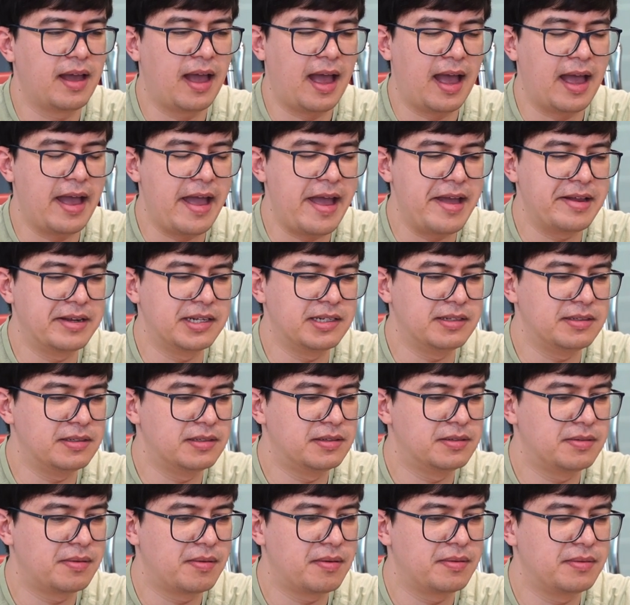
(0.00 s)

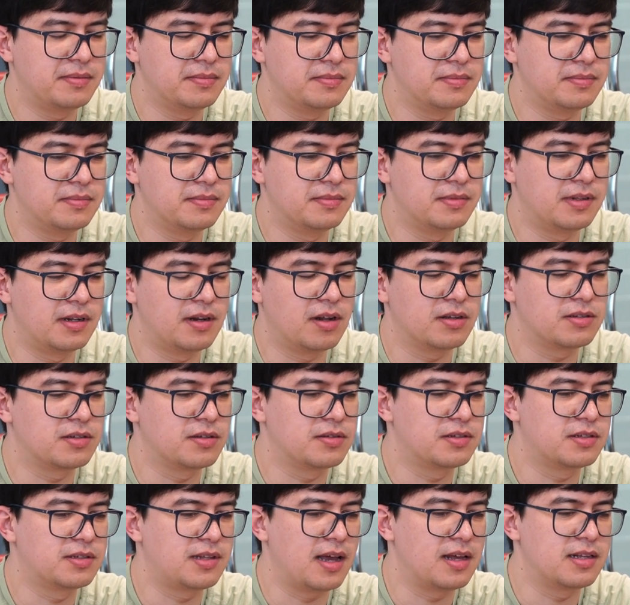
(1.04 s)
and the lots
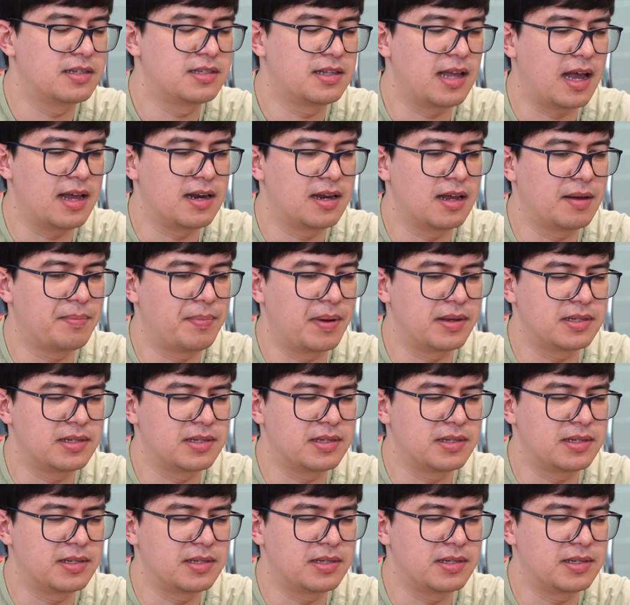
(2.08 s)
of st stand-up.